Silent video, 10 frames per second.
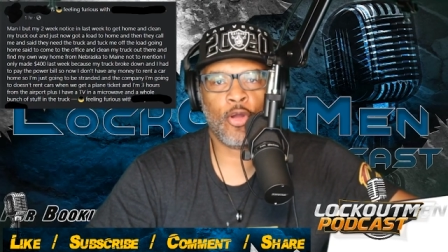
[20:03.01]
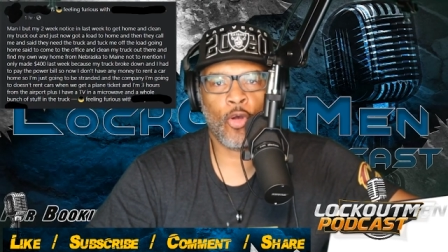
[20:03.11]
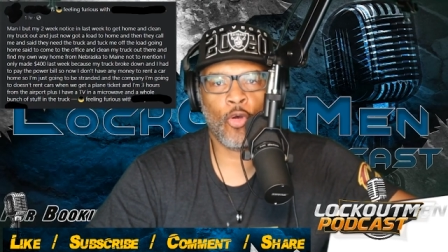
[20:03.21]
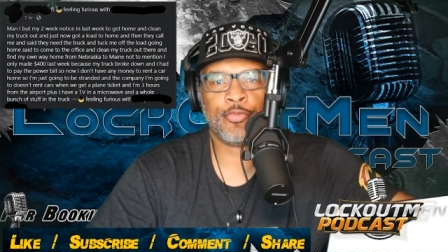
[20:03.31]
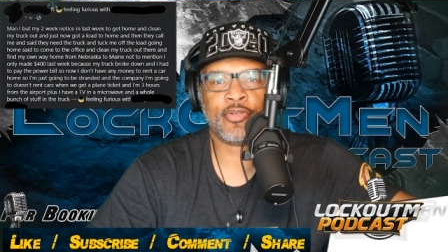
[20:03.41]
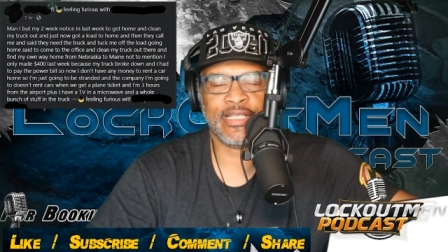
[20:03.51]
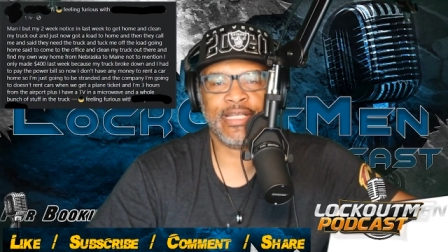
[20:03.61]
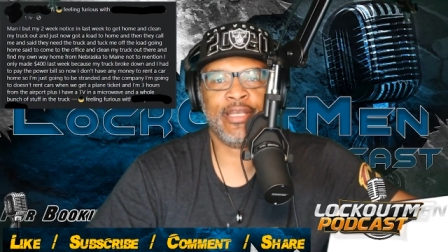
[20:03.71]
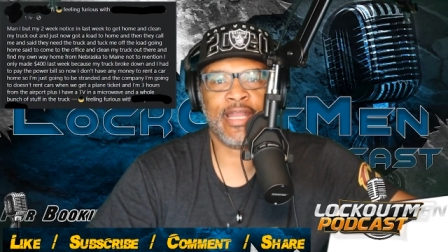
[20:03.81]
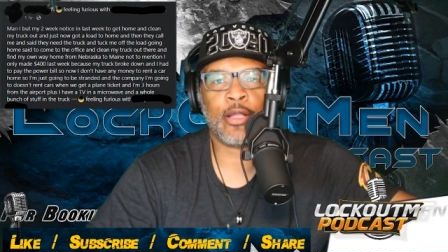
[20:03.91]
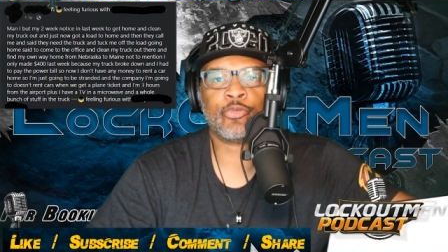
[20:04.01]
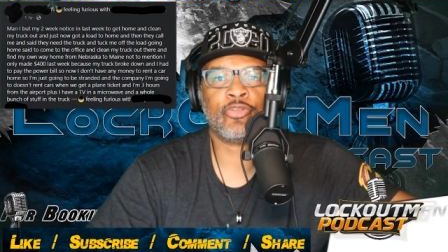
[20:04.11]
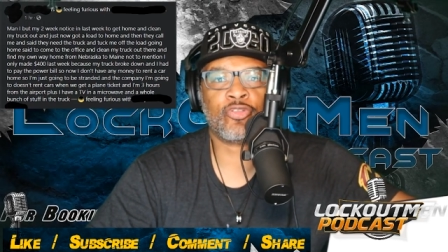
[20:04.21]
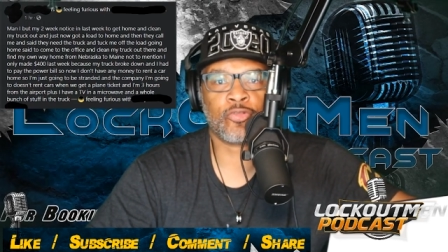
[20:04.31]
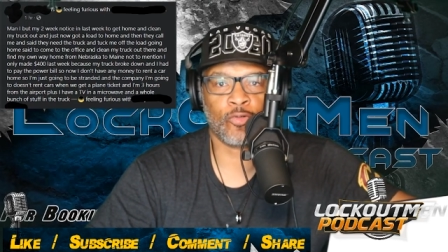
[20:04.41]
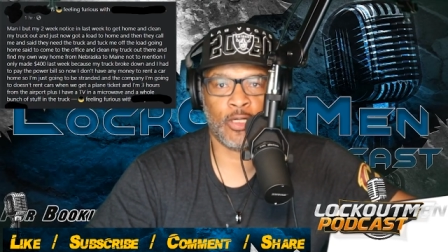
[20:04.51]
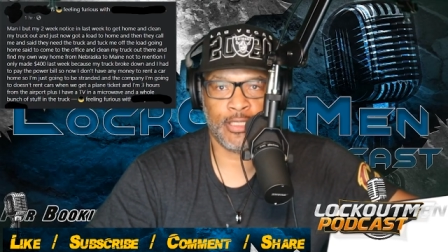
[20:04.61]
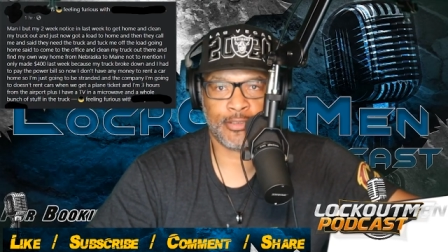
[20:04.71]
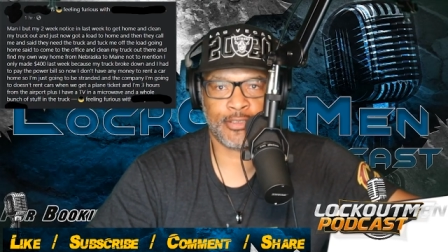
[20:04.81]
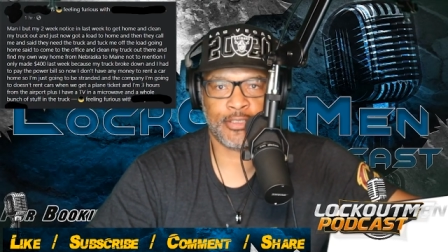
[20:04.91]
home, cleaning out the
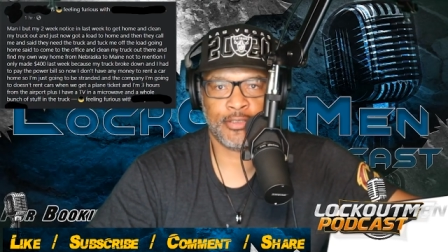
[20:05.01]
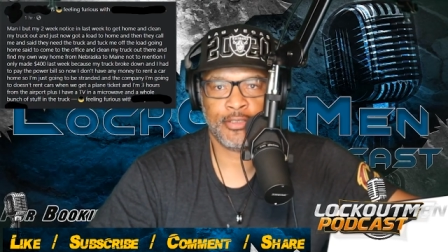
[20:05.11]
truck.